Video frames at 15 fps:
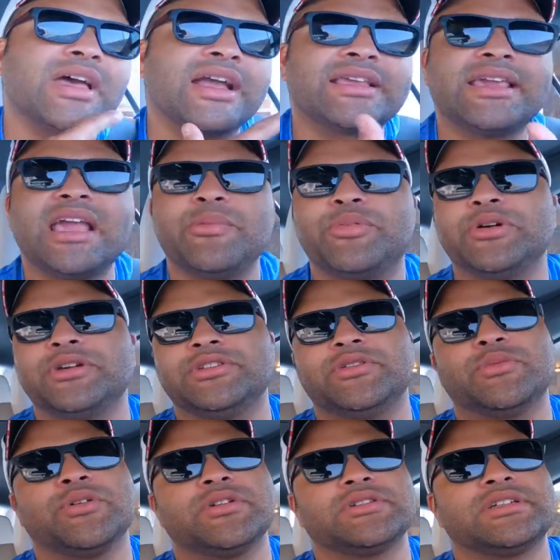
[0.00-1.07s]
can't put into
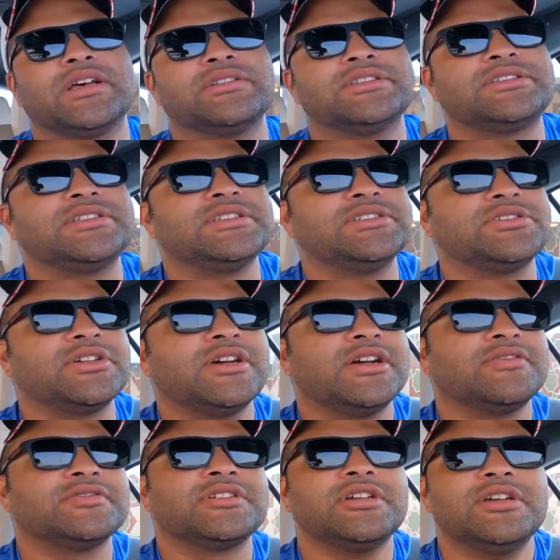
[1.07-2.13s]
words how this thing
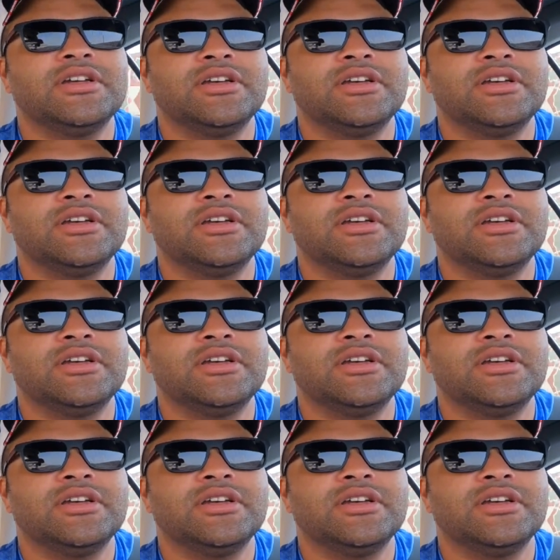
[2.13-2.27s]
drives.